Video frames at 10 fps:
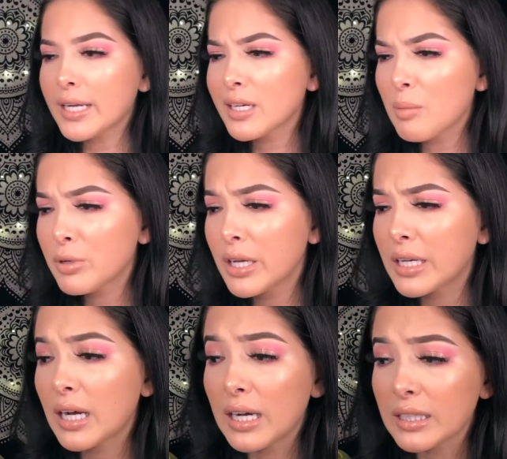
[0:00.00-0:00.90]
did not put
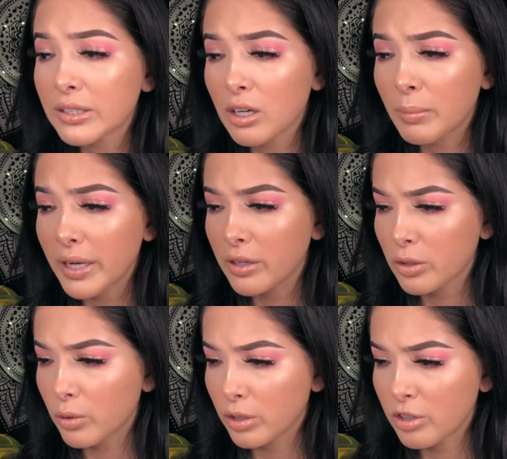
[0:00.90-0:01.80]
any highlighter on my inner
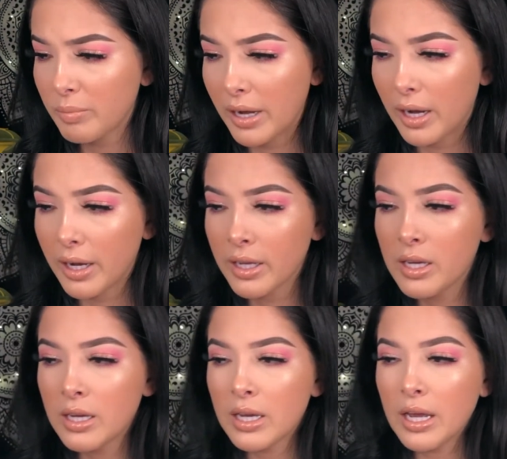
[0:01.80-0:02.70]
corner of my eye
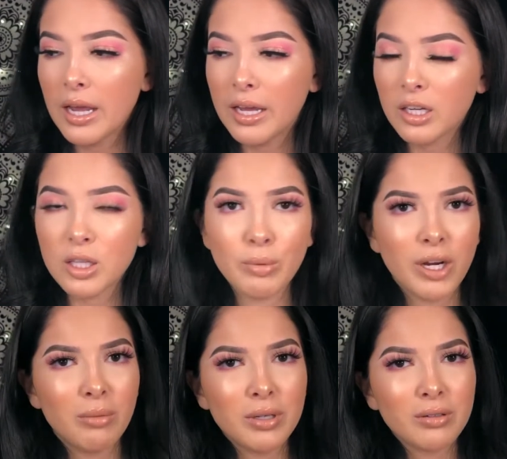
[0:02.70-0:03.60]
and on the
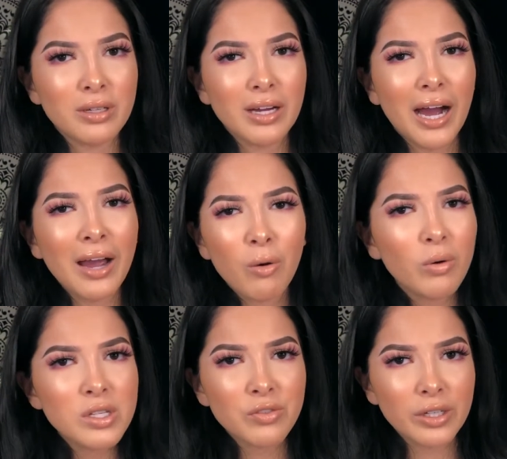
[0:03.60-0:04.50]
brow bone. I
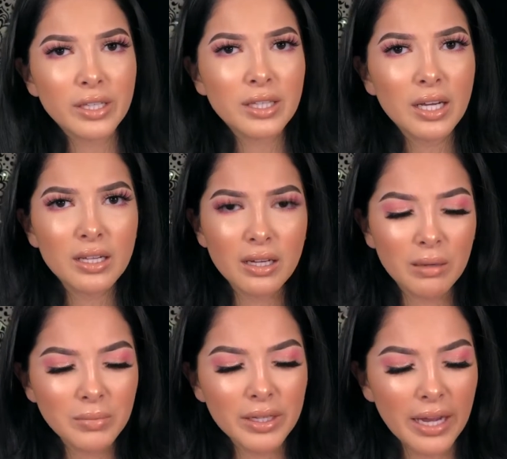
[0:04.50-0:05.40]
always forget that.
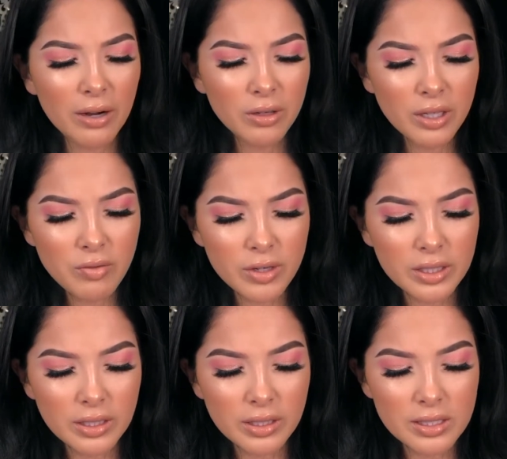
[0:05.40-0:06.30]
I'm like, how could I
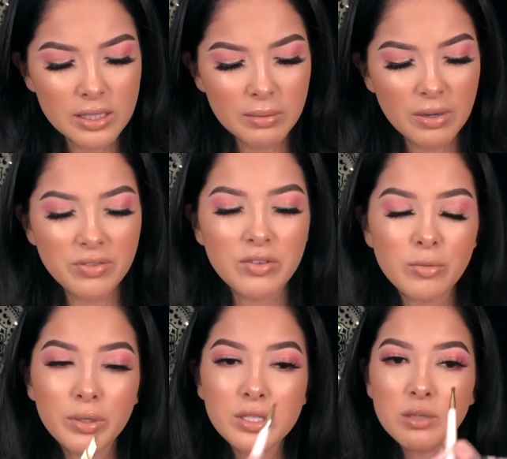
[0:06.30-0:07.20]
forget that? That's like my
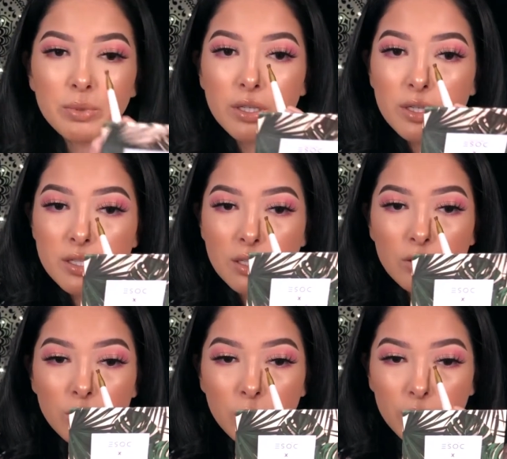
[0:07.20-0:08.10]
favorite place to put it, is the
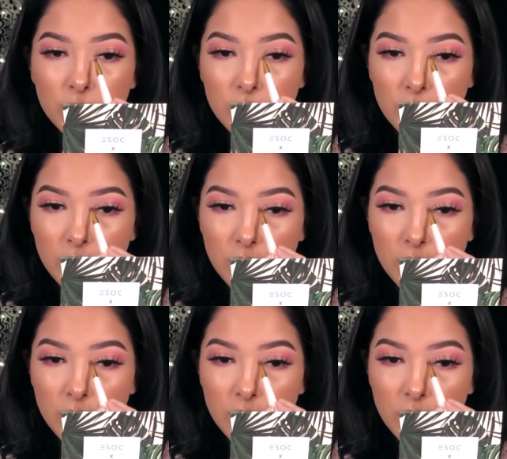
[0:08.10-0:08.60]
inner corner.